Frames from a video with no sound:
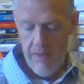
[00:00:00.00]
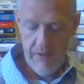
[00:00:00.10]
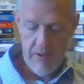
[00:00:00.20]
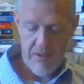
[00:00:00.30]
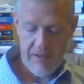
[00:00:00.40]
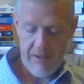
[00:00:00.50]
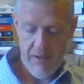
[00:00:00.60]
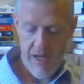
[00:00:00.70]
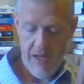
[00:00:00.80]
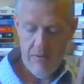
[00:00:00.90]
Footnote six
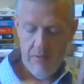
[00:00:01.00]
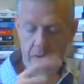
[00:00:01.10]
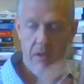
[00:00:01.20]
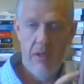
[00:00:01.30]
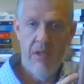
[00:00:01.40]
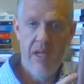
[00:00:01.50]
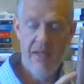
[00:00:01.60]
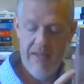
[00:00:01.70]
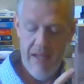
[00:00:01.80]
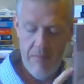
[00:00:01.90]
oh eight,
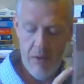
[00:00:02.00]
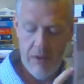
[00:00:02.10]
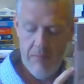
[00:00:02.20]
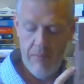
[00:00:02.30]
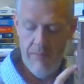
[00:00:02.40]
again, same book,